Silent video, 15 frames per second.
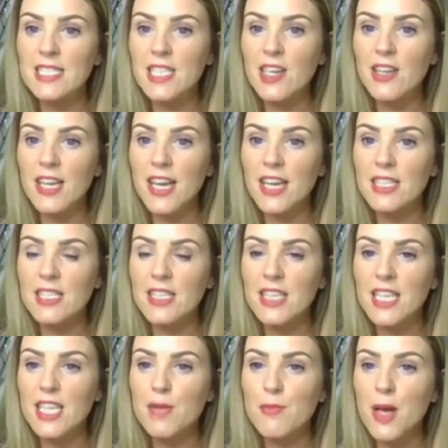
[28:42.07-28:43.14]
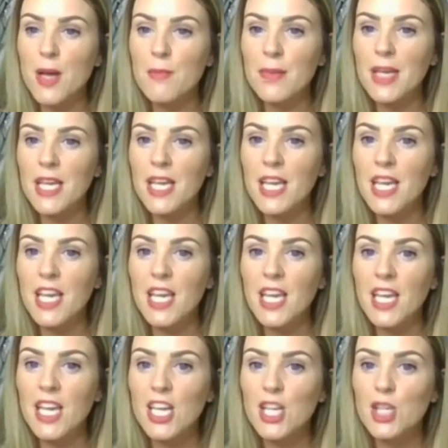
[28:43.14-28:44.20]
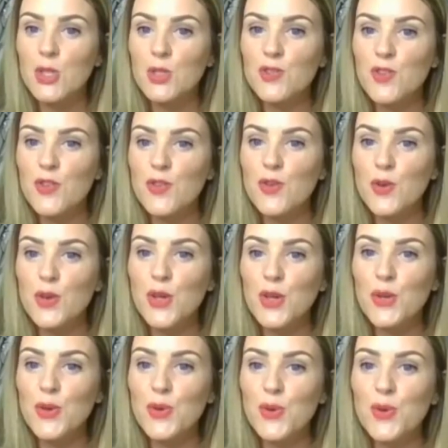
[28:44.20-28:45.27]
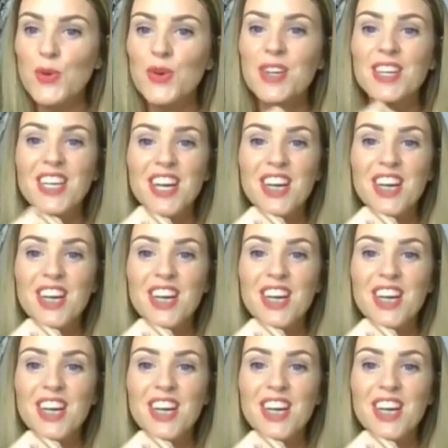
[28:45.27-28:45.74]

okay, because I think it might be useful for you.